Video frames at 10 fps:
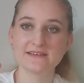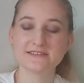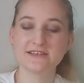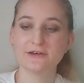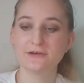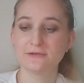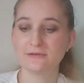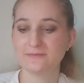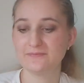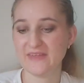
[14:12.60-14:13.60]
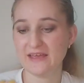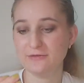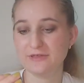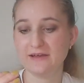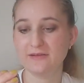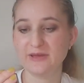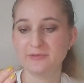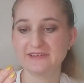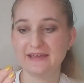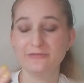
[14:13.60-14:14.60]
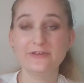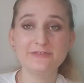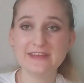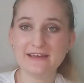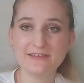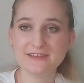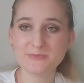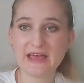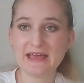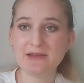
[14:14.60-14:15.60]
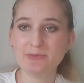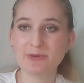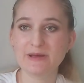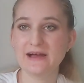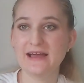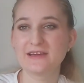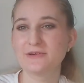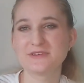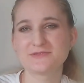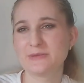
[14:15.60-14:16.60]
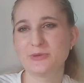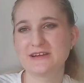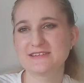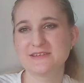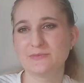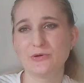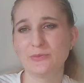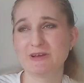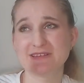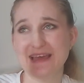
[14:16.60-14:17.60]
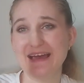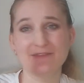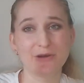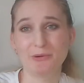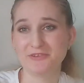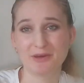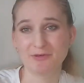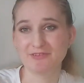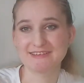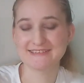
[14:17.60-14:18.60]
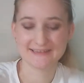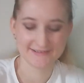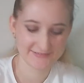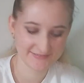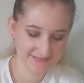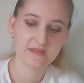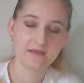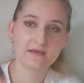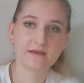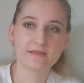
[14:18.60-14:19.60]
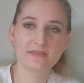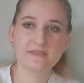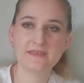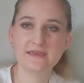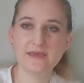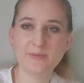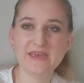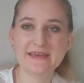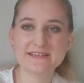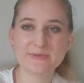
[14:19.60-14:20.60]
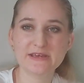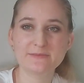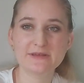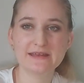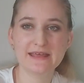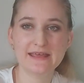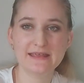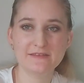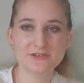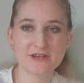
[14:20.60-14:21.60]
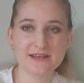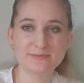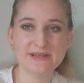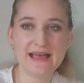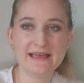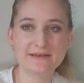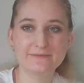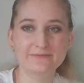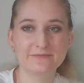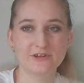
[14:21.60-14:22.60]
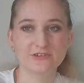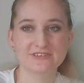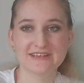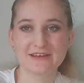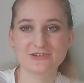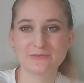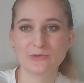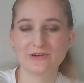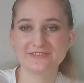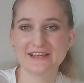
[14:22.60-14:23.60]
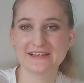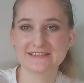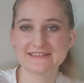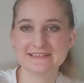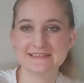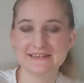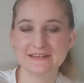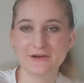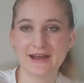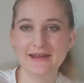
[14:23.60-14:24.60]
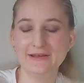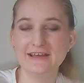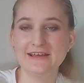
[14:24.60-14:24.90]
so I don't think I'll be able to get 50 out of this pan, but I can always repress some more because I have a whole tub of it still. The PS Pigment in the shade Black, which is actually more of like a steely grey,